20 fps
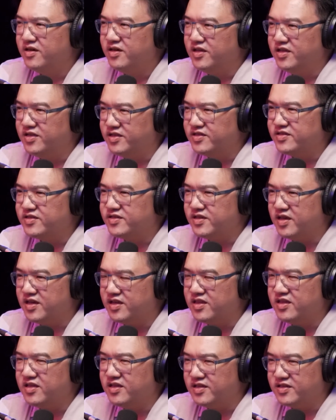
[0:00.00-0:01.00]
I
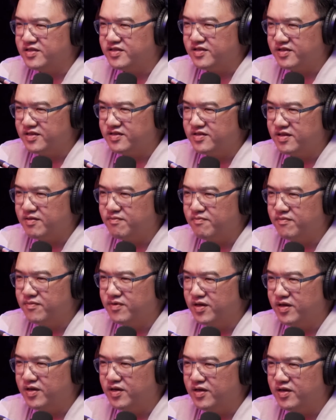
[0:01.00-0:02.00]
think there's some,
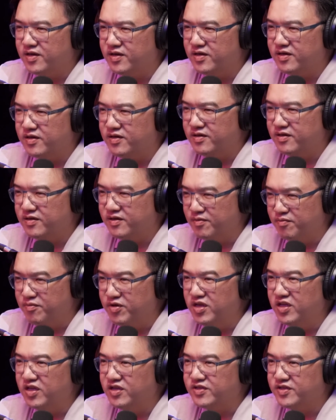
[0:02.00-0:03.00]
the
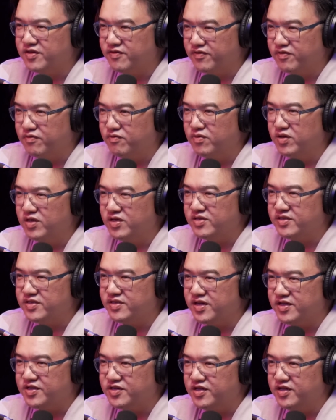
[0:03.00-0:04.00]
meanings of the words
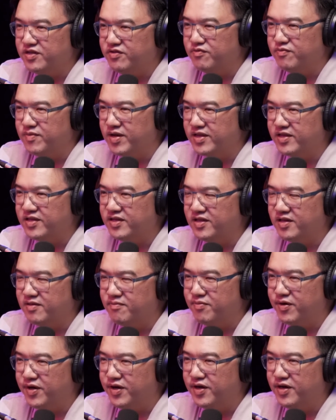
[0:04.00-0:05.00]
actually do matter,
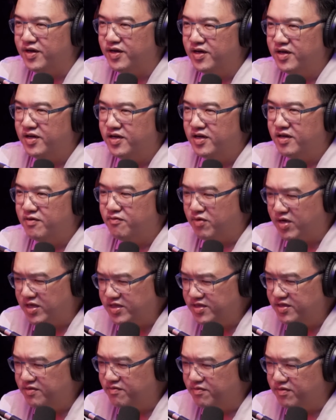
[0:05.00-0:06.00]
but
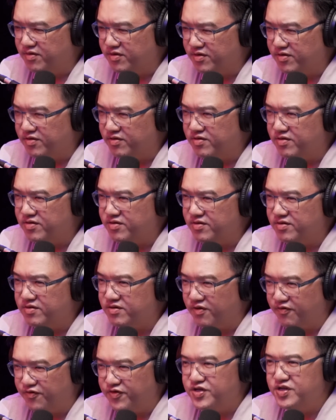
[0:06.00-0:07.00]
once it was
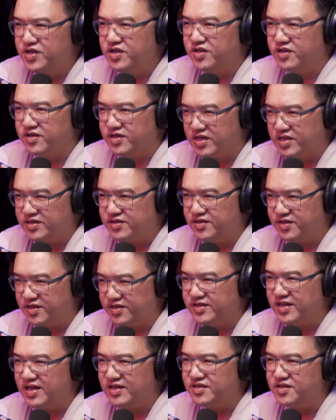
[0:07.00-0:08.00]
officially an
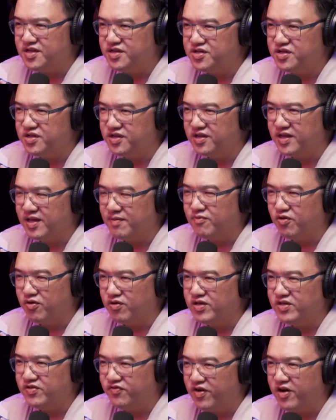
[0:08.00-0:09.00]
assassination attempt, or
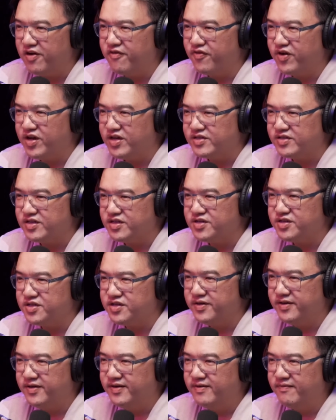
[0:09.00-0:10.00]
at least verified as such,
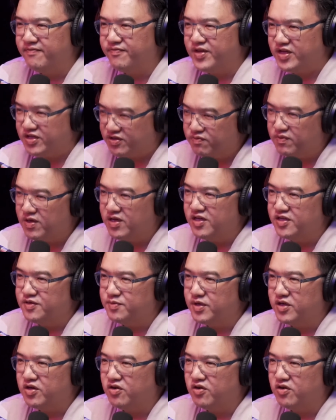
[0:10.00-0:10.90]
that's what it's been